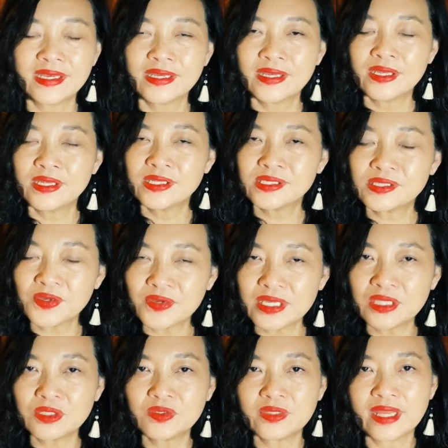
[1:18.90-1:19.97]
So in
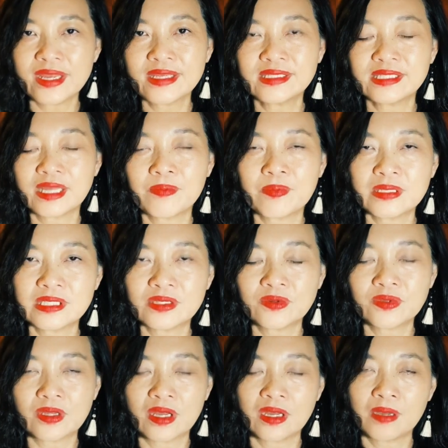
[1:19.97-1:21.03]
today's
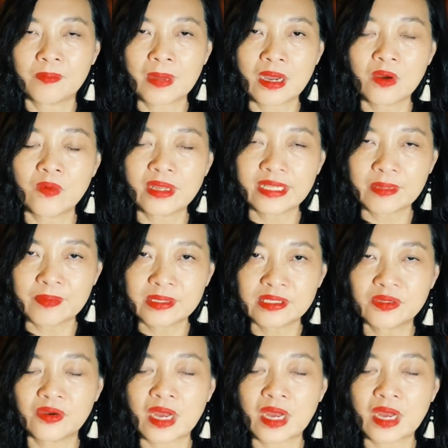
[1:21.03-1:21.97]
episode, part one episode, I'm